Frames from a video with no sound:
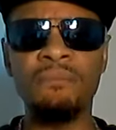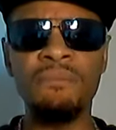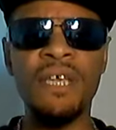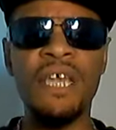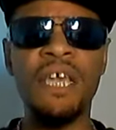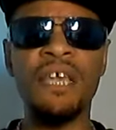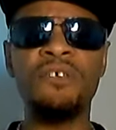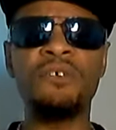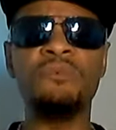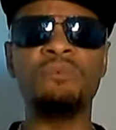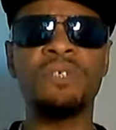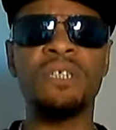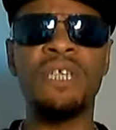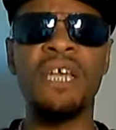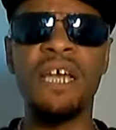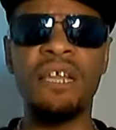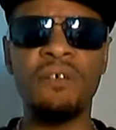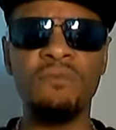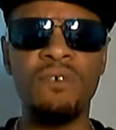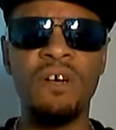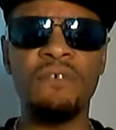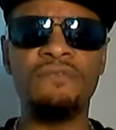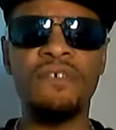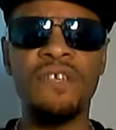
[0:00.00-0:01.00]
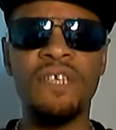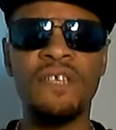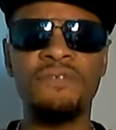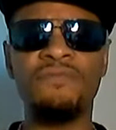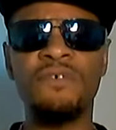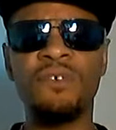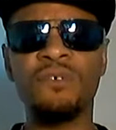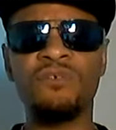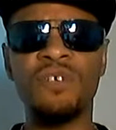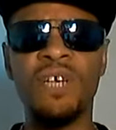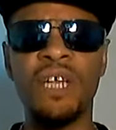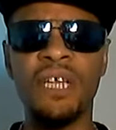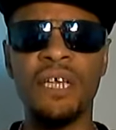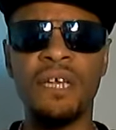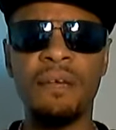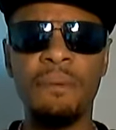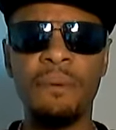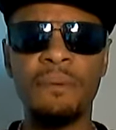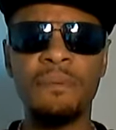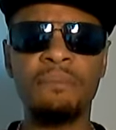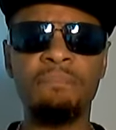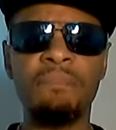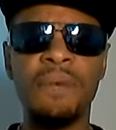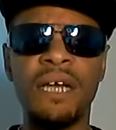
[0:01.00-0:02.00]
Yeah, he was down at 154 trying to come
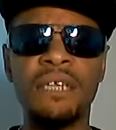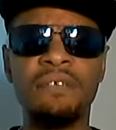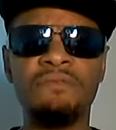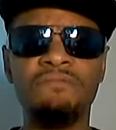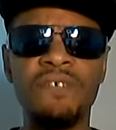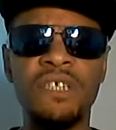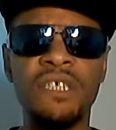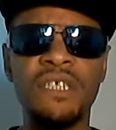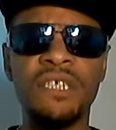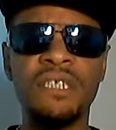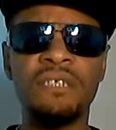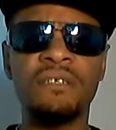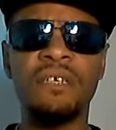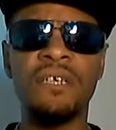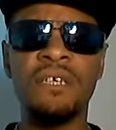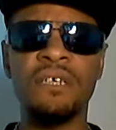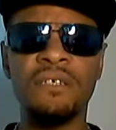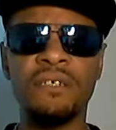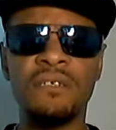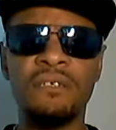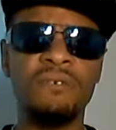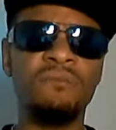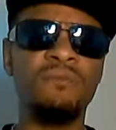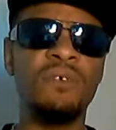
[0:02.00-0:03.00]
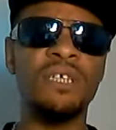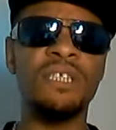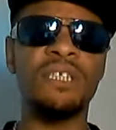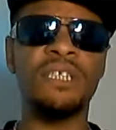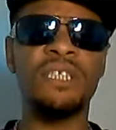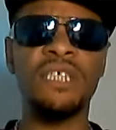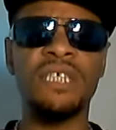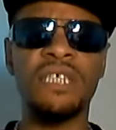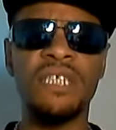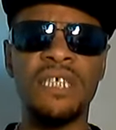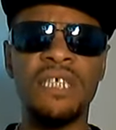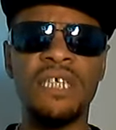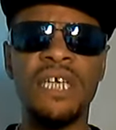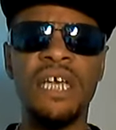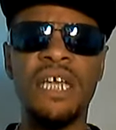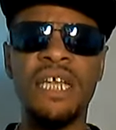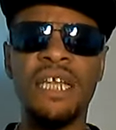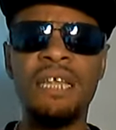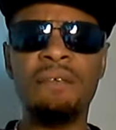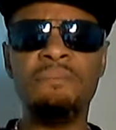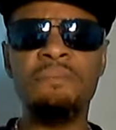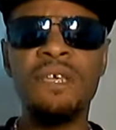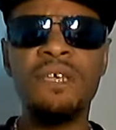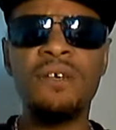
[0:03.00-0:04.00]
up to my division at 160.
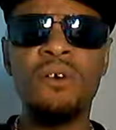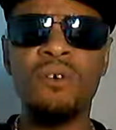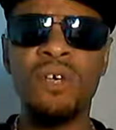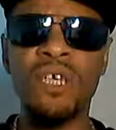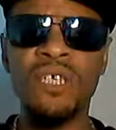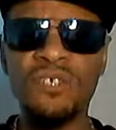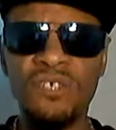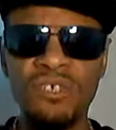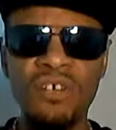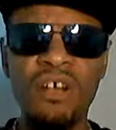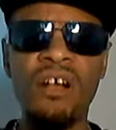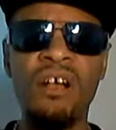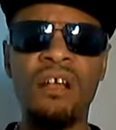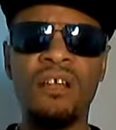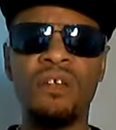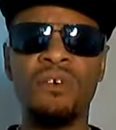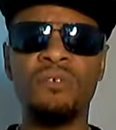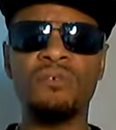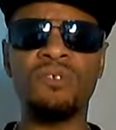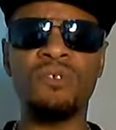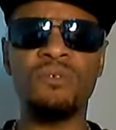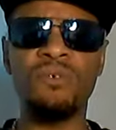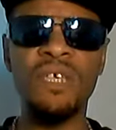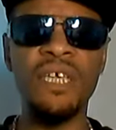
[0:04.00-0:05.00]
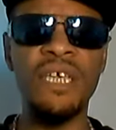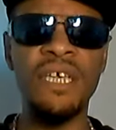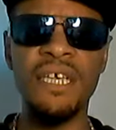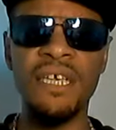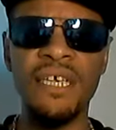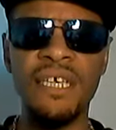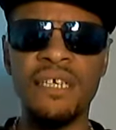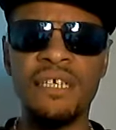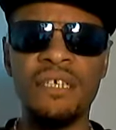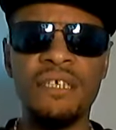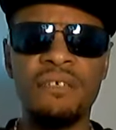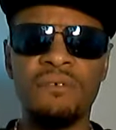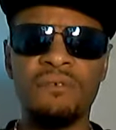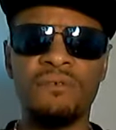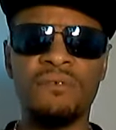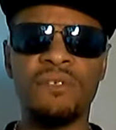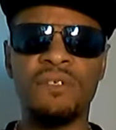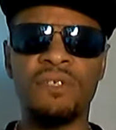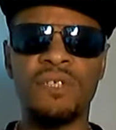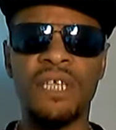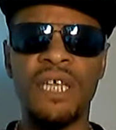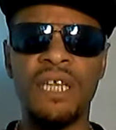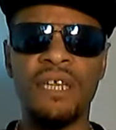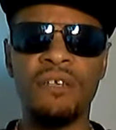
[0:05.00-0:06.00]
Let me go get Charlo so he ain't
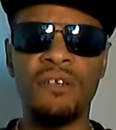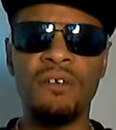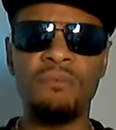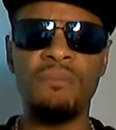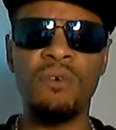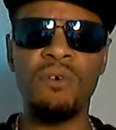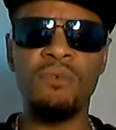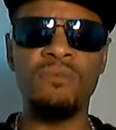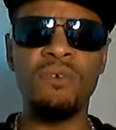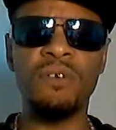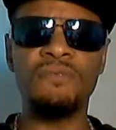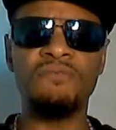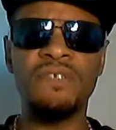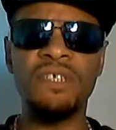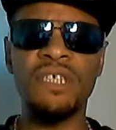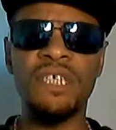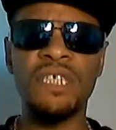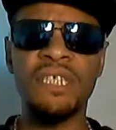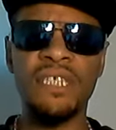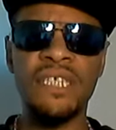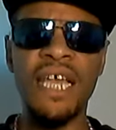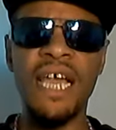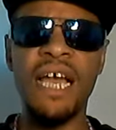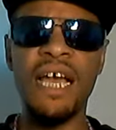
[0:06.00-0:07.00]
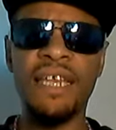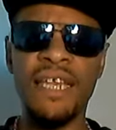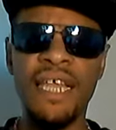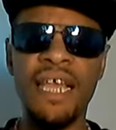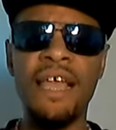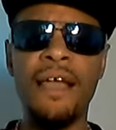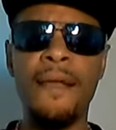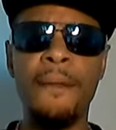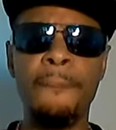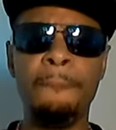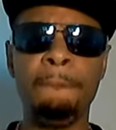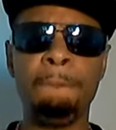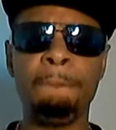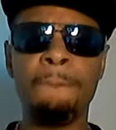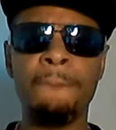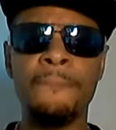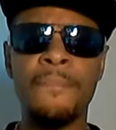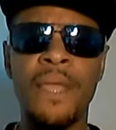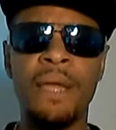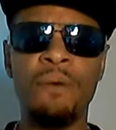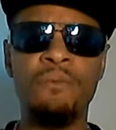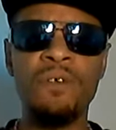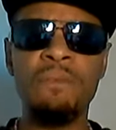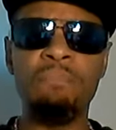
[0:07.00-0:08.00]
selling no more wolf tickets down there.
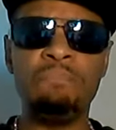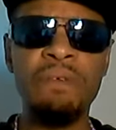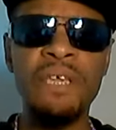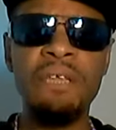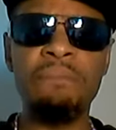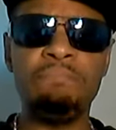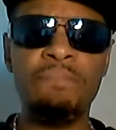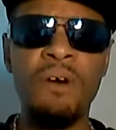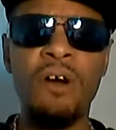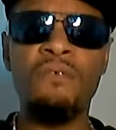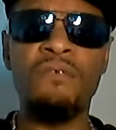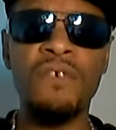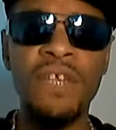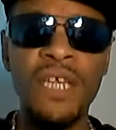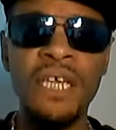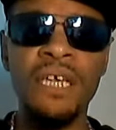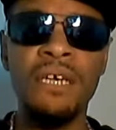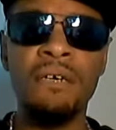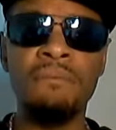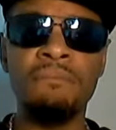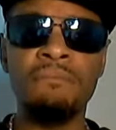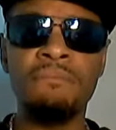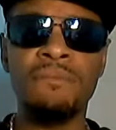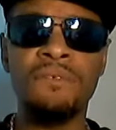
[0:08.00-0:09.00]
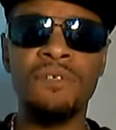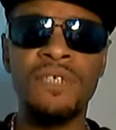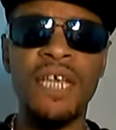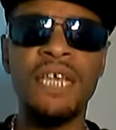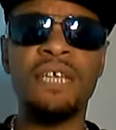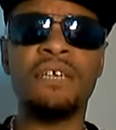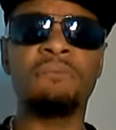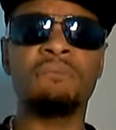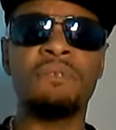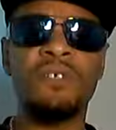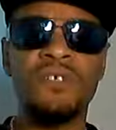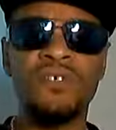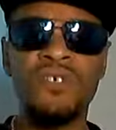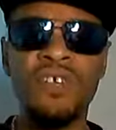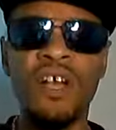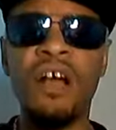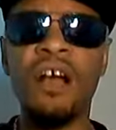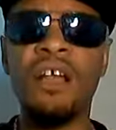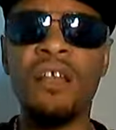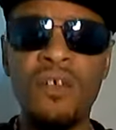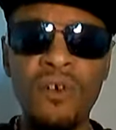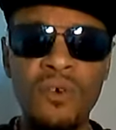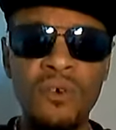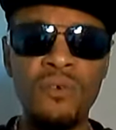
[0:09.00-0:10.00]
And we beat both of them, Jacobs and
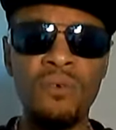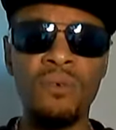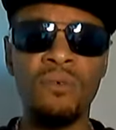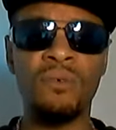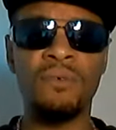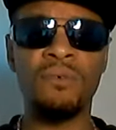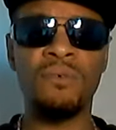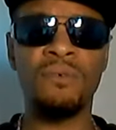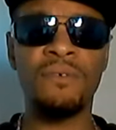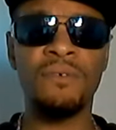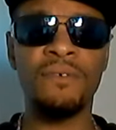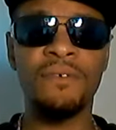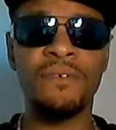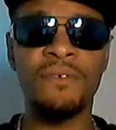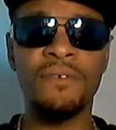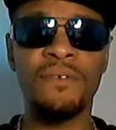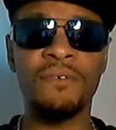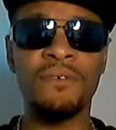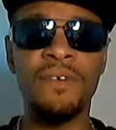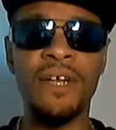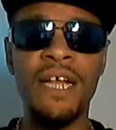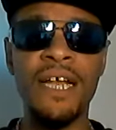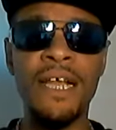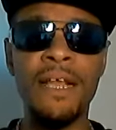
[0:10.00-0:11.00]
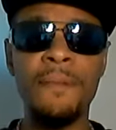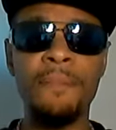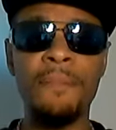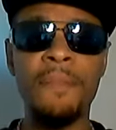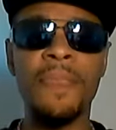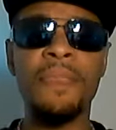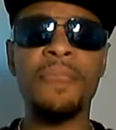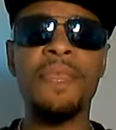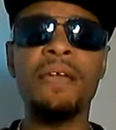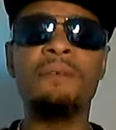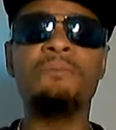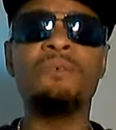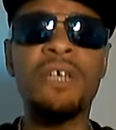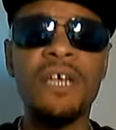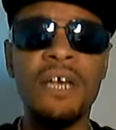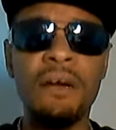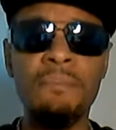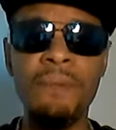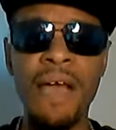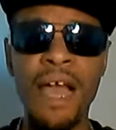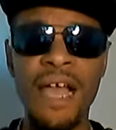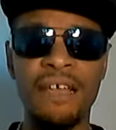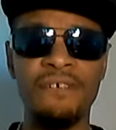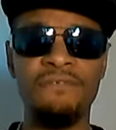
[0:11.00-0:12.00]
Charlo, right? Then we come
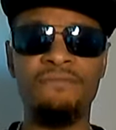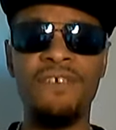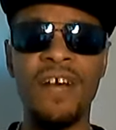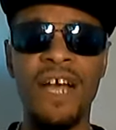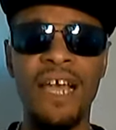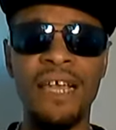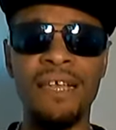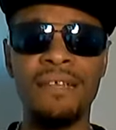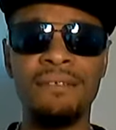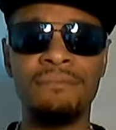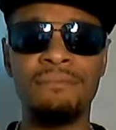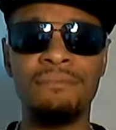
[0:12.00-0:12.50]
back and fight.